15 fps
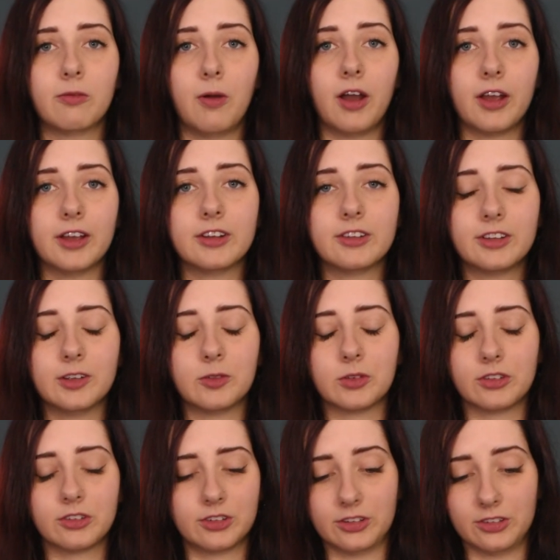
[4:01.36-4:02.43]
by it. It
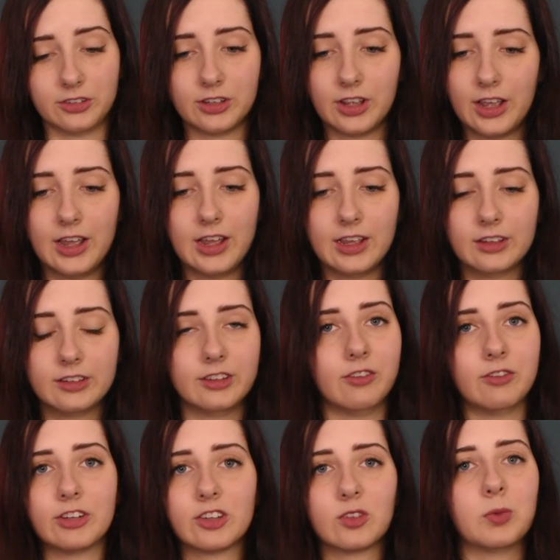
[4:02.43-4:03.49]
was just
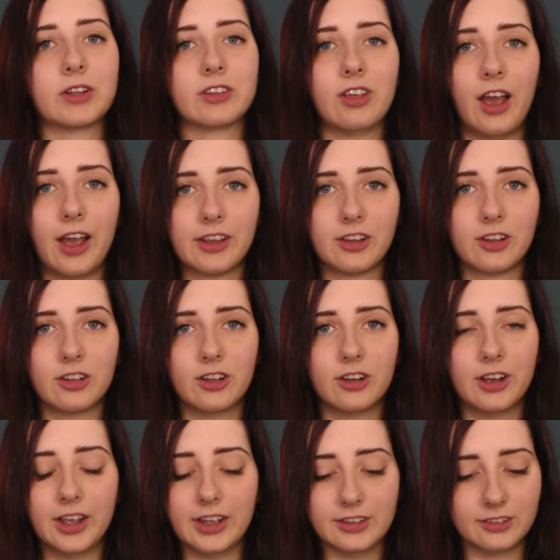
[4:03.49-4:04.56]
something spectacular
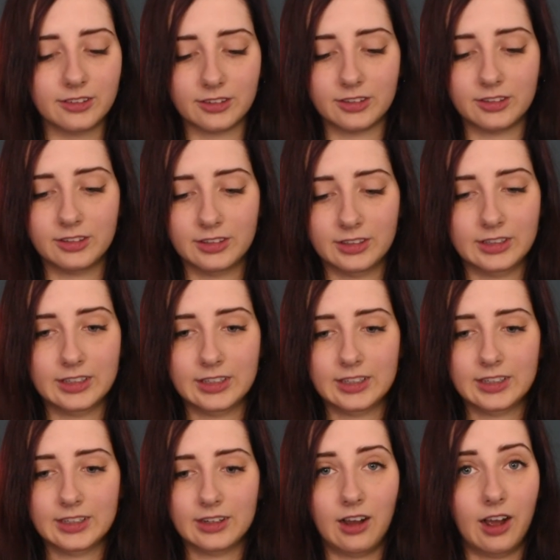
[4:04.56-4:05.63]
and
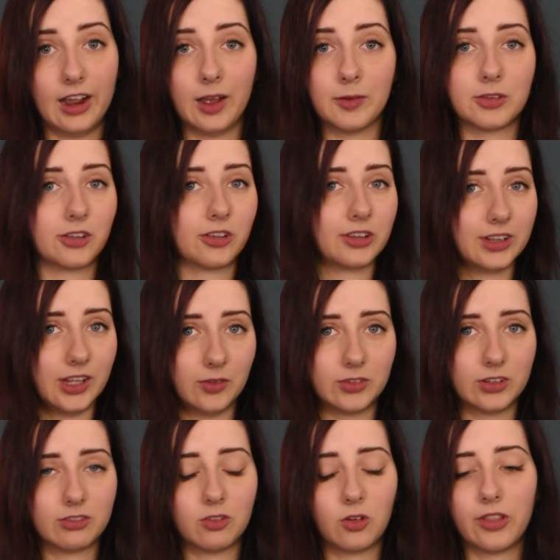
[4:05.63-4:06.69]
I absolutely loved
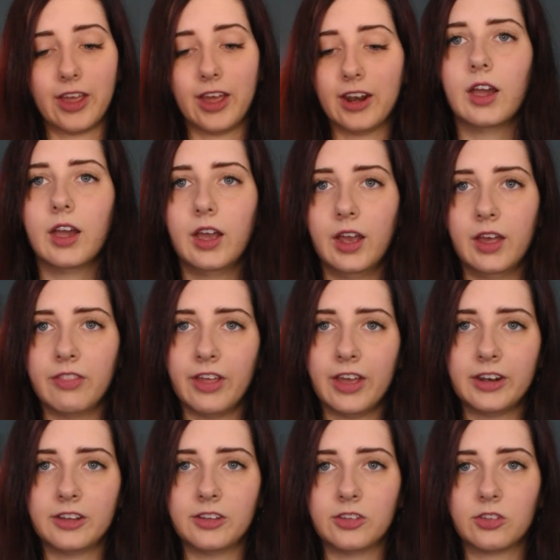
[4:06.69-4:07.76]
it for that. And
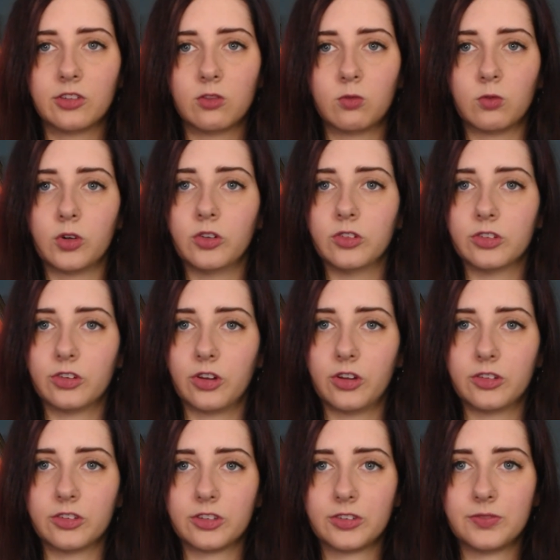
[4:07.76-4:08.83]
that is
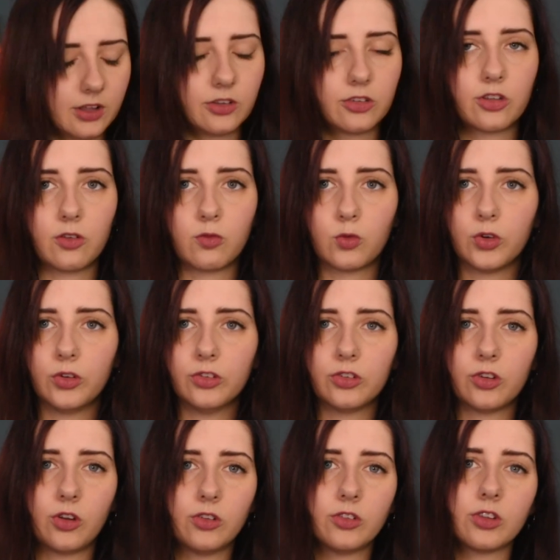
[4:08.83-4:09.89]
runestones. So
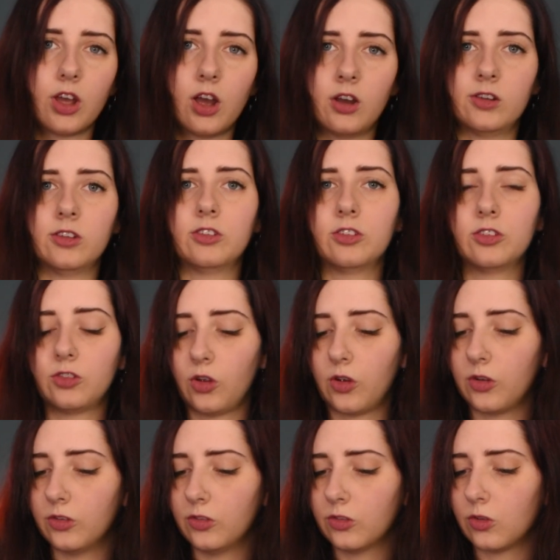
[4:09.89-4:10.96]
runestones are
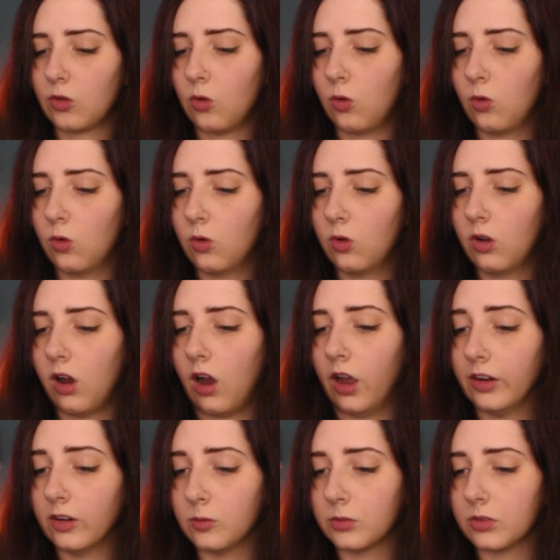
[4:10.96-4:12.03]
stones or
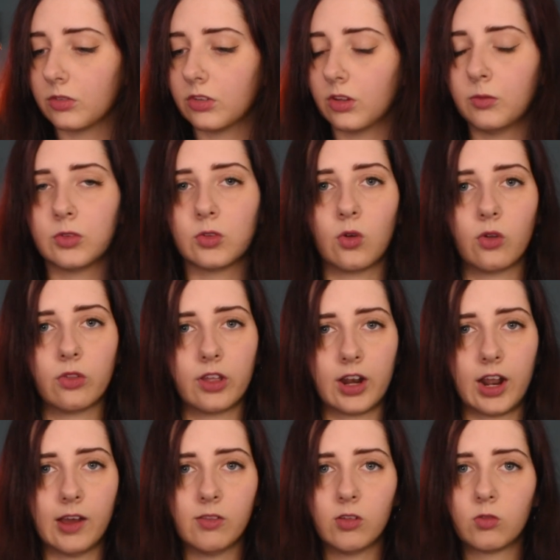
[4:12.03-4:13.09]
items of some sort that
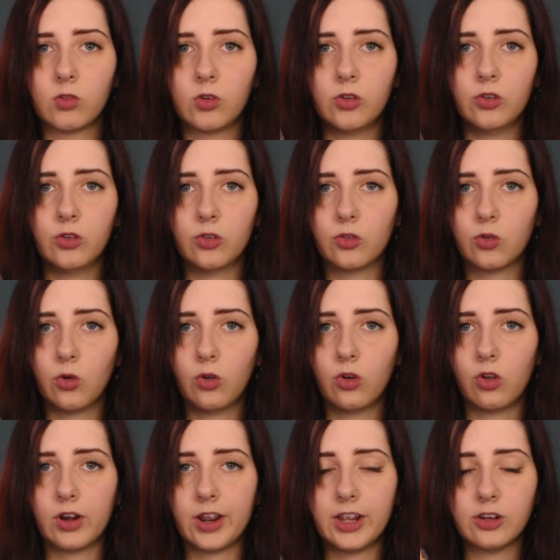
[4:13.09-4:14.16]
have a rune drawn
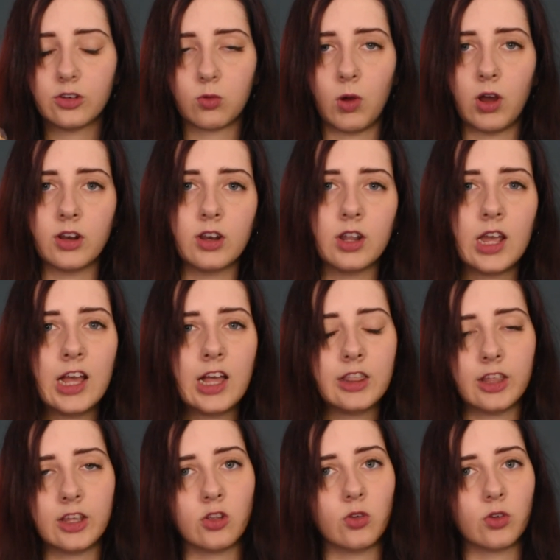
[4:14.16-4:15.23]
on each one
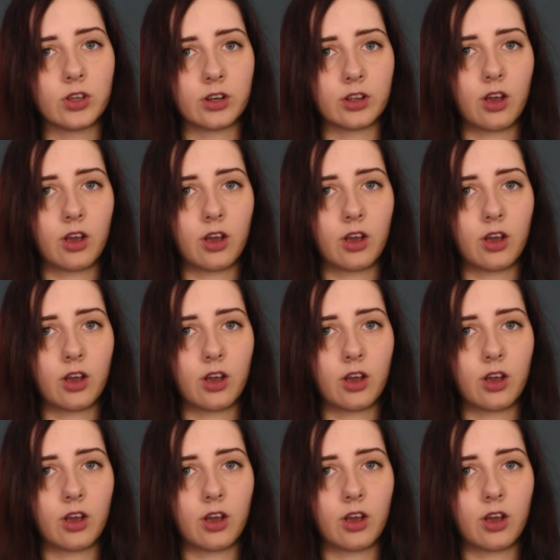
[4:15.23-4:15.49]
that you can